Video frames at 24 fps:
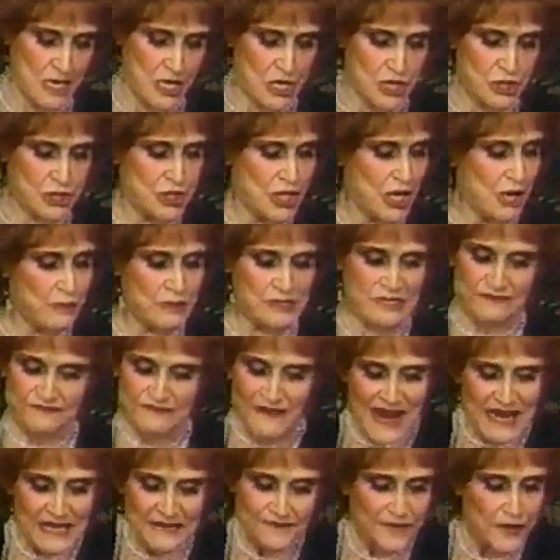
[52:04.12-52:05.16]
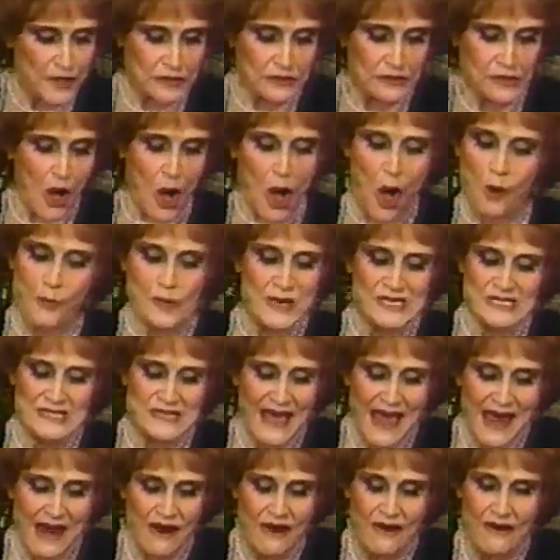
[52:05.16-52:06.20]
She was faithful, always
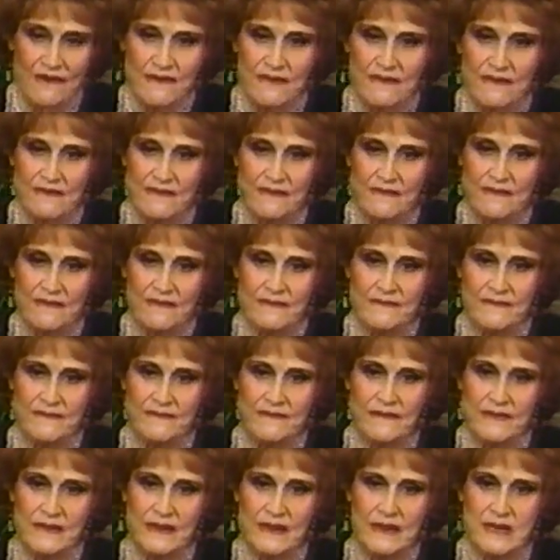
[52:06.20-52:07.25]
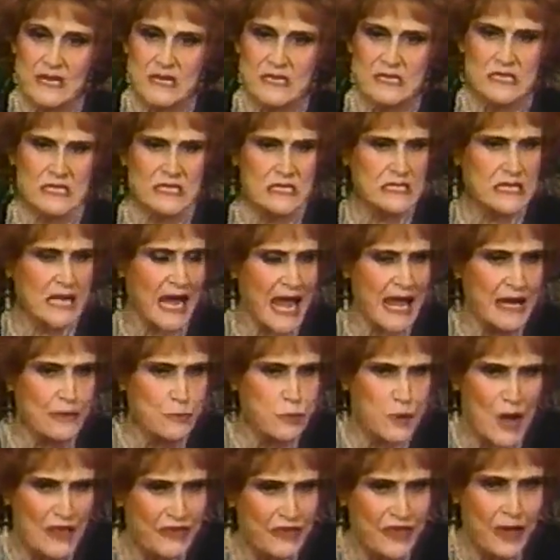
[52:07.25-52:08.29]
there.
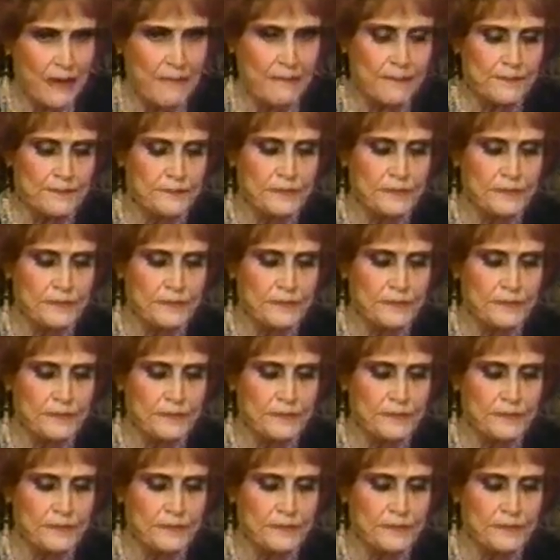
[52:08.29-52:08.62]
Stayed with him.